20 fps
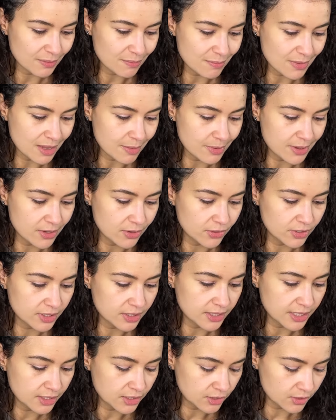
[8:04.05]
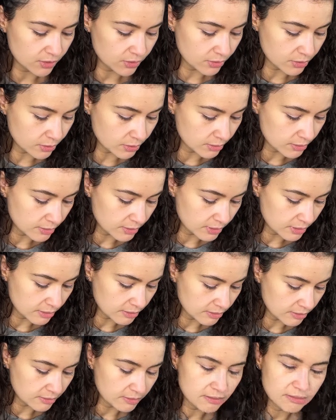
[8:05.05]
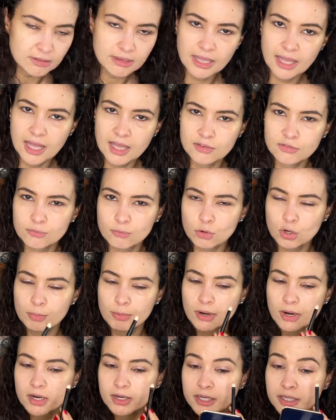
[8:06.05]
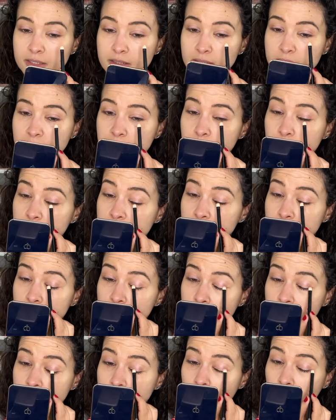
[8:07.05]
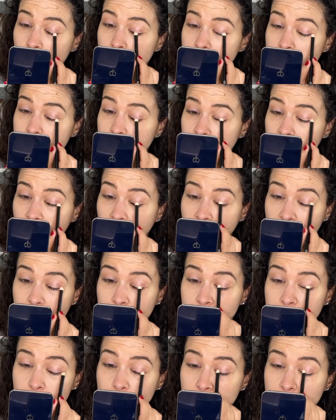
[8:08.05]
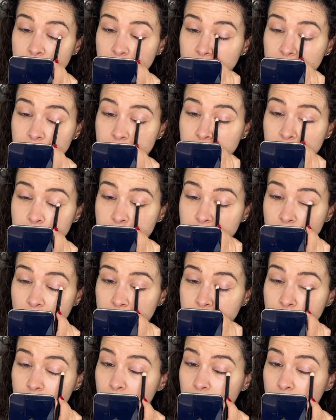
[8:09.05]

maybe you just need to have more parties because it's hard to get everyone at the same time.